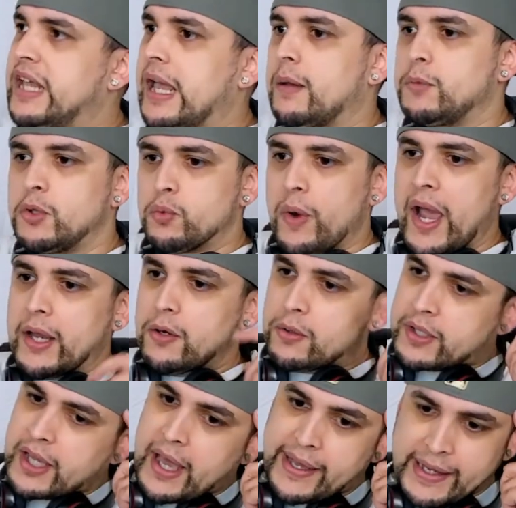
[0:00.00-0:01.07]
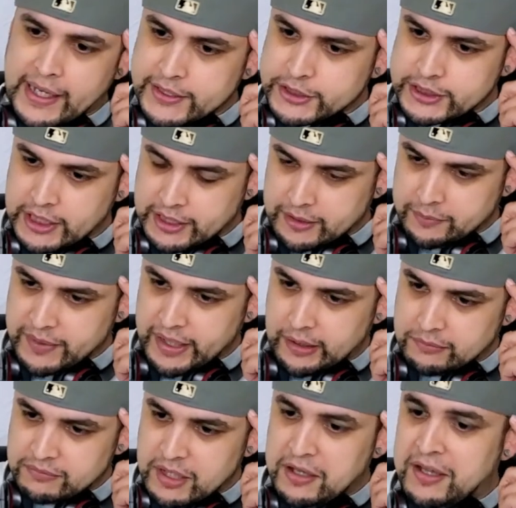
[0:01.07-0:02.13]
damn, you right. Okay, I gotta shut up
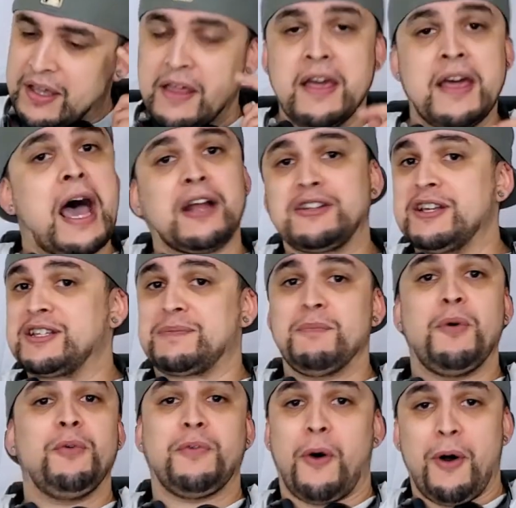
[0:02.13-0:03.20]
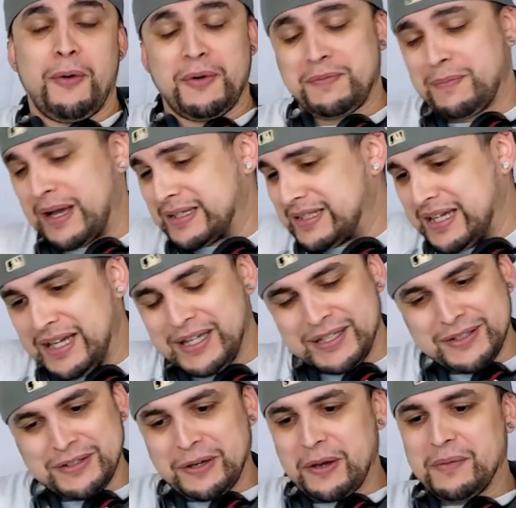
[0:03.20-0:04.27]
now. And I just move on with my
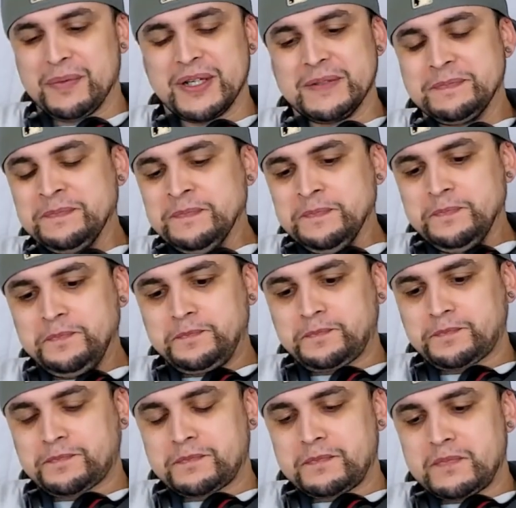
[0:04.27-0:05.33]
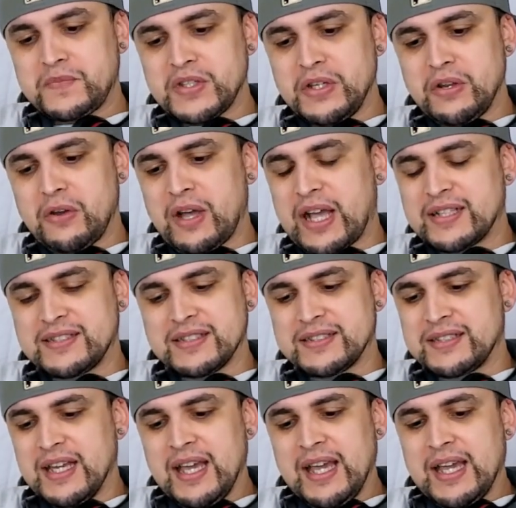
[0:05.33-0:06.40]
day, you know? But, you know,
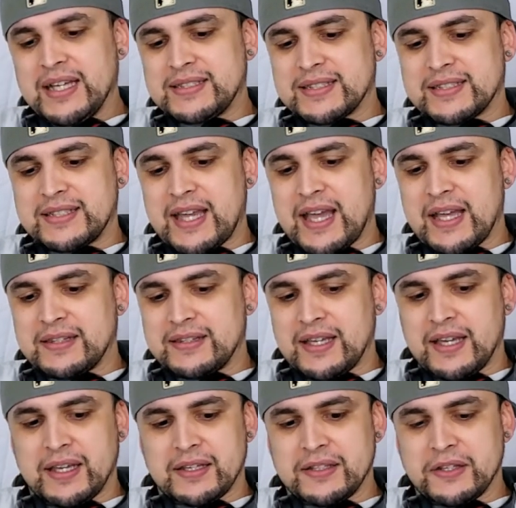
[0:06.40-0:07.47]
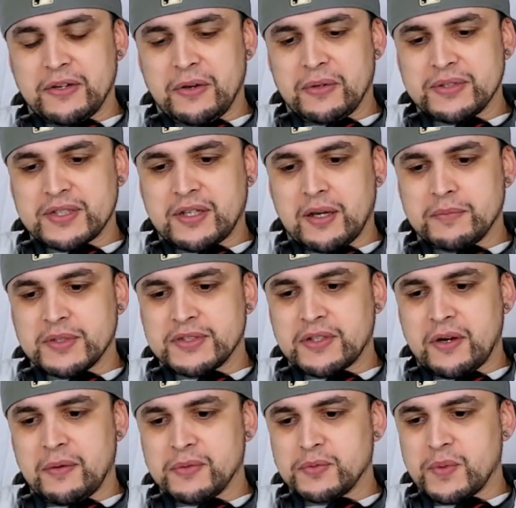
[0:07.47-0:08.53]
it's a sad thing, you know, to come to
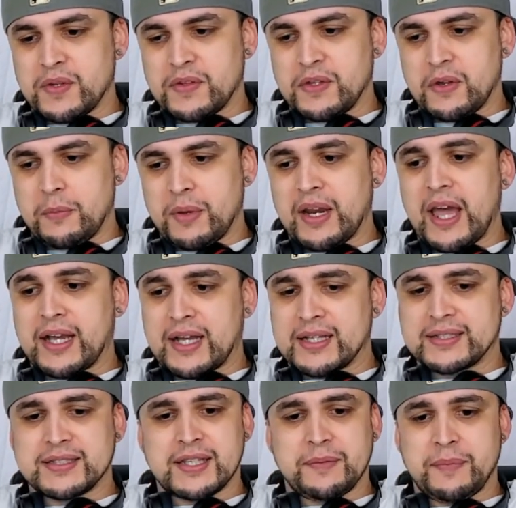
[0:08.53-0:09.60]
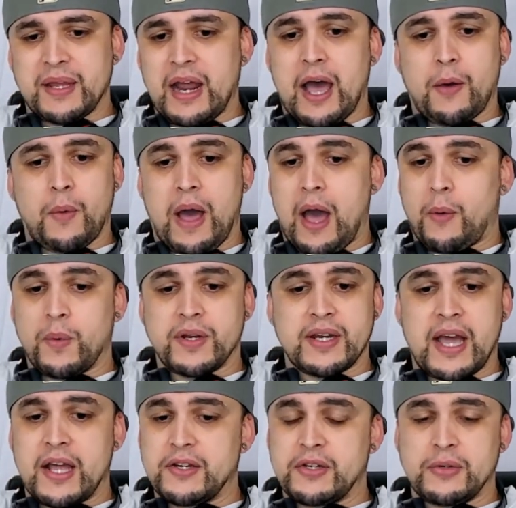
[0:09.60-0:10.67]
terms with, you know? But like I said, man, I
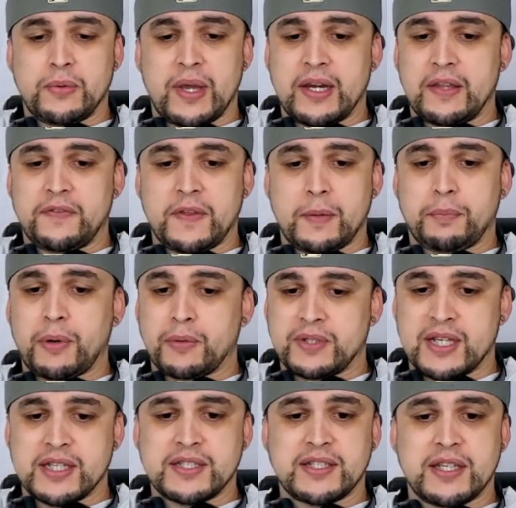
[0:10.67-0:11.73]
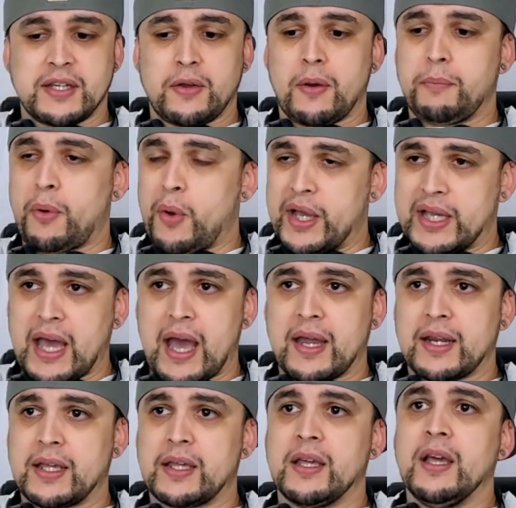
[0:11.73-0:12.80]
would not do anything protesting or
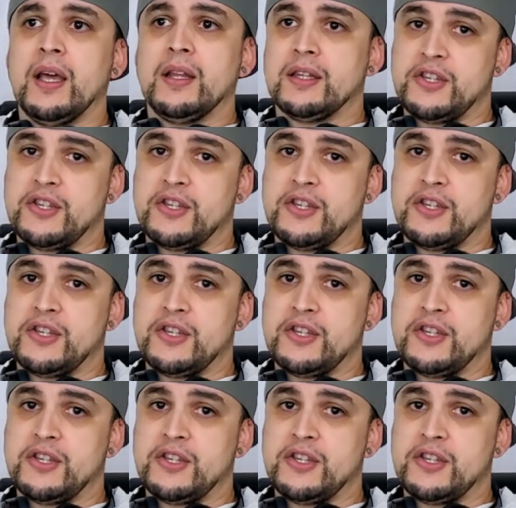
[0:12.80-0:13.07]
boycotting